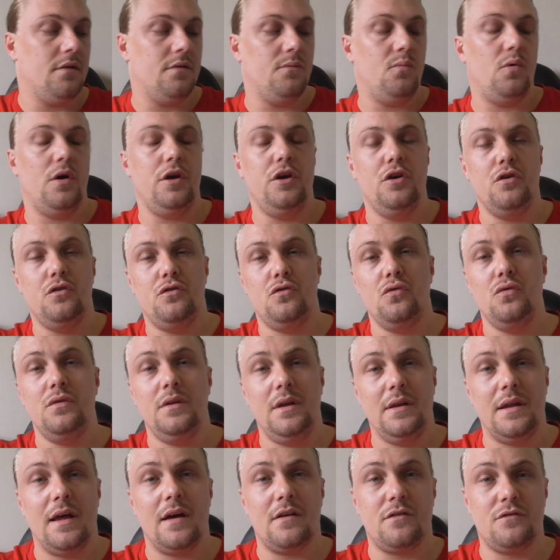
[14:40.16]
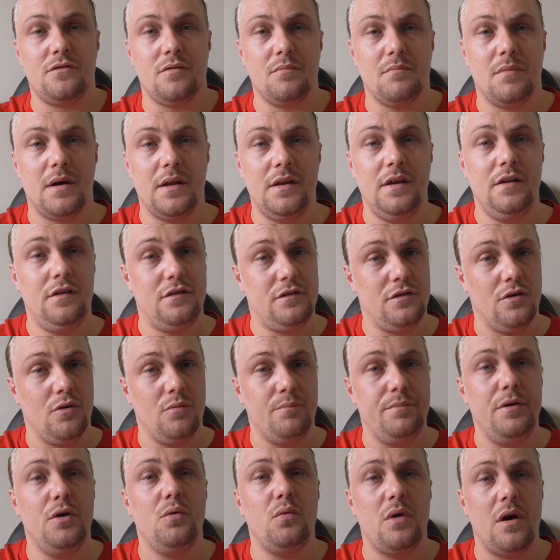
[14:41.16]
where you do need extra money. So
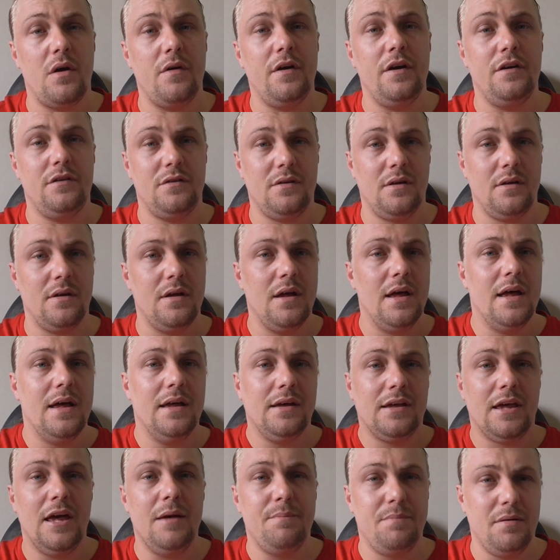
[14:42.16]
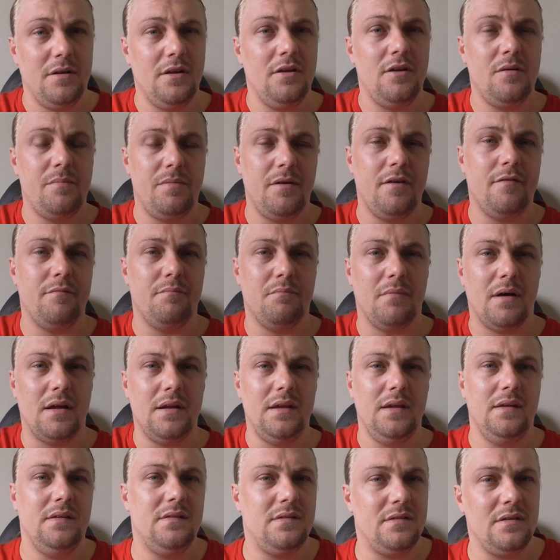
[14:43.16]
be wary to keep a little bit of
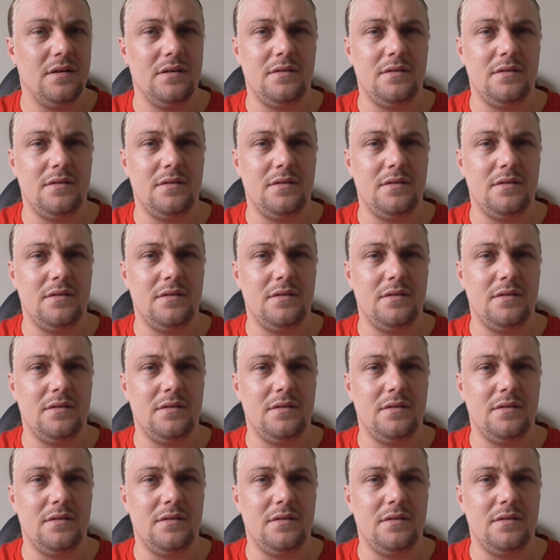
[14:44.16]
money